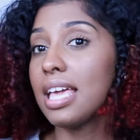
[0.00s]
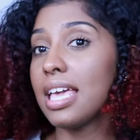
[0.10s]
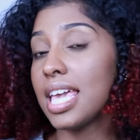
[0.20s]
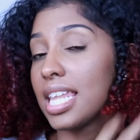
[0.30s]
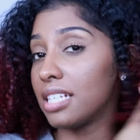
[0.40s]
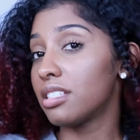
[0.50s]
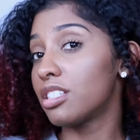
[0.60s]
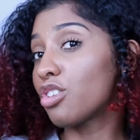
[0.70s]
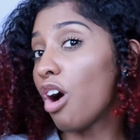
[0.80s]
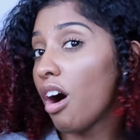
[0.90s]
it is
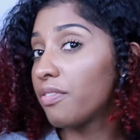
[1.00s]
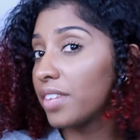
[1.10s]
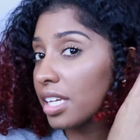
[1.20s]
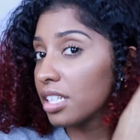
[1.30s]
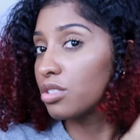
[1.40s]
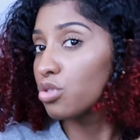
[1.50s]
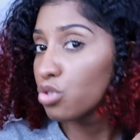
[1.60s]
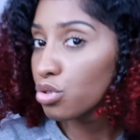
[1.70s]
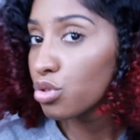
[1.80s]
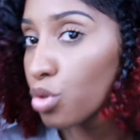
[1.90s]
soft, like it is
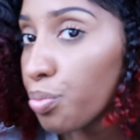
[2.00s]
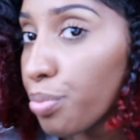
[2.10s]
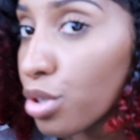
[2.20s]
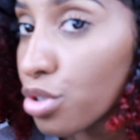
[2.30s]
super